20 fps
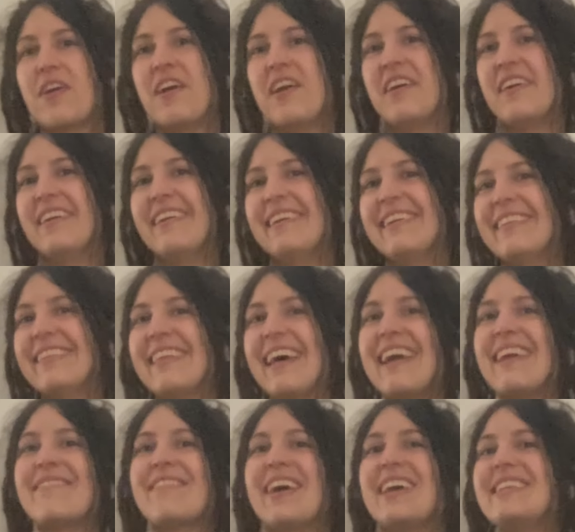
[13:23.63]
or
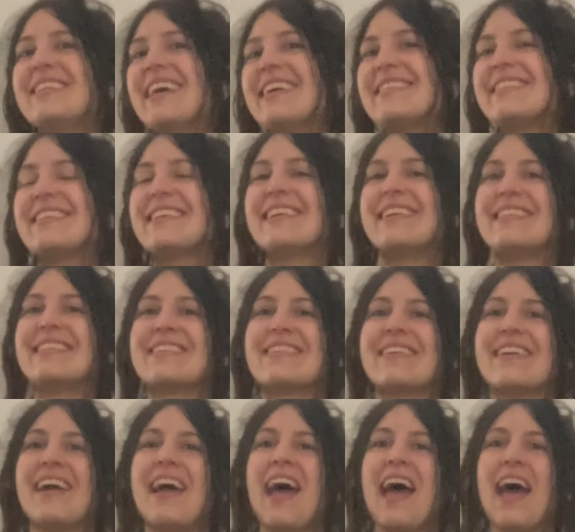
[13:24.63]
like my intestines
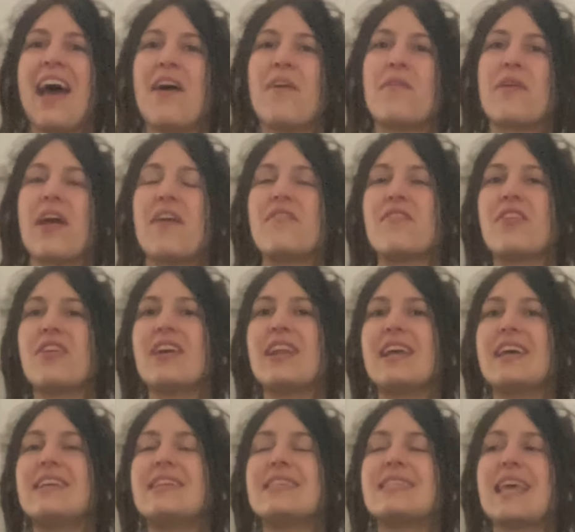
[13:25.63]
or whatever it
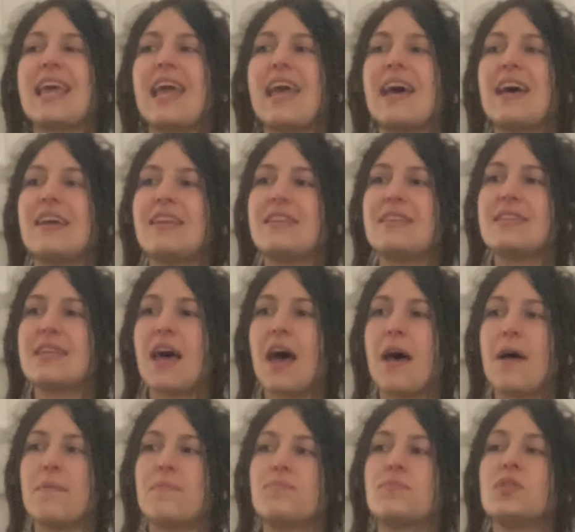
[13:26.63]
is.
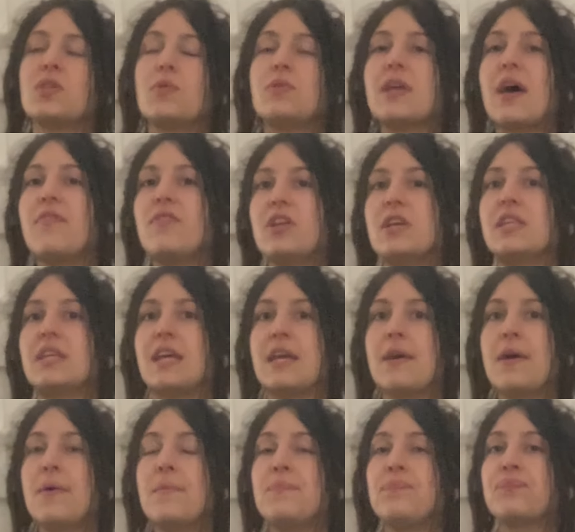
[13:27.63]
And so
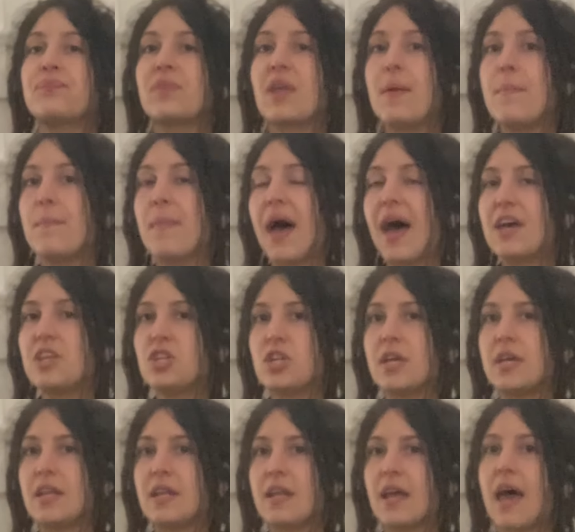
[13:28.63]
definitely
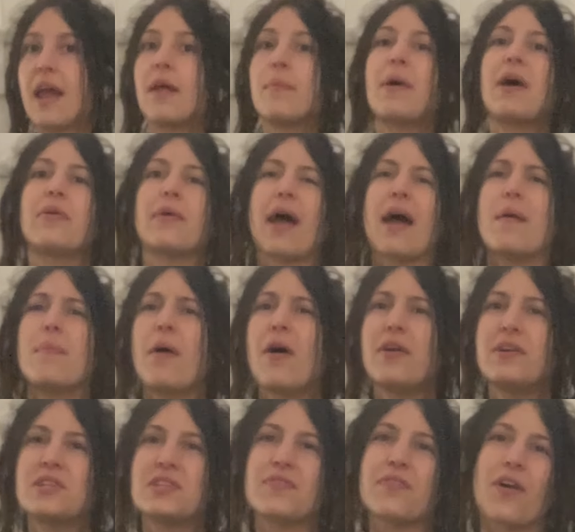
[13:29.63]
imagine, and I
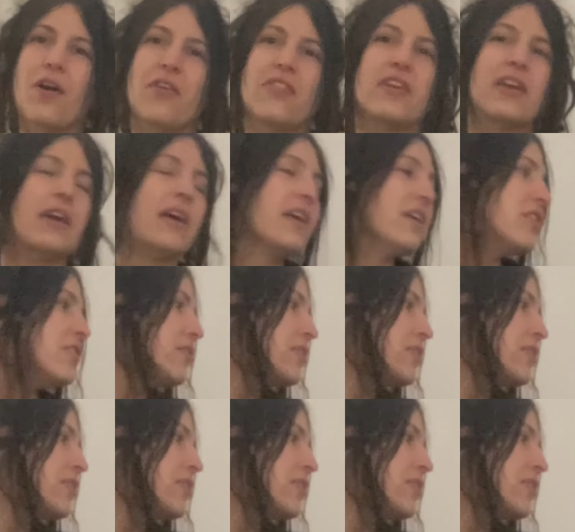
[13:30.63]
apologize for all the